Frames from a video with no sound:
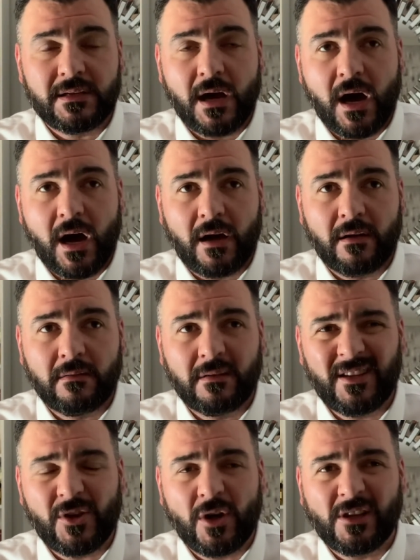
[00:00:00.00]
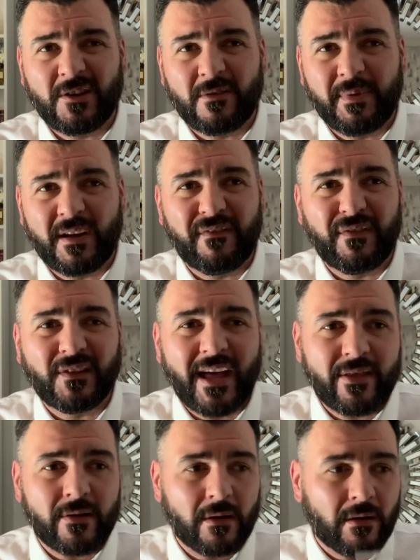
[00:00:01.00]
you know, a little bit of
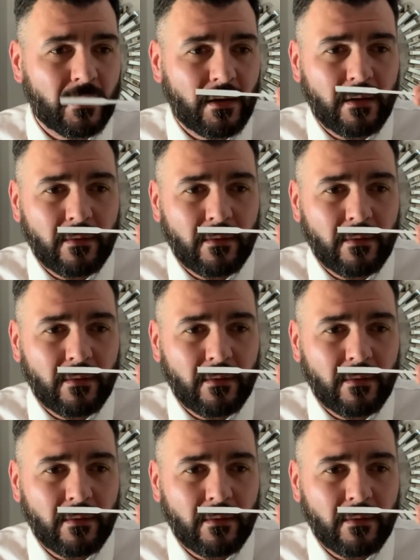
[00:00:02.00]
leather,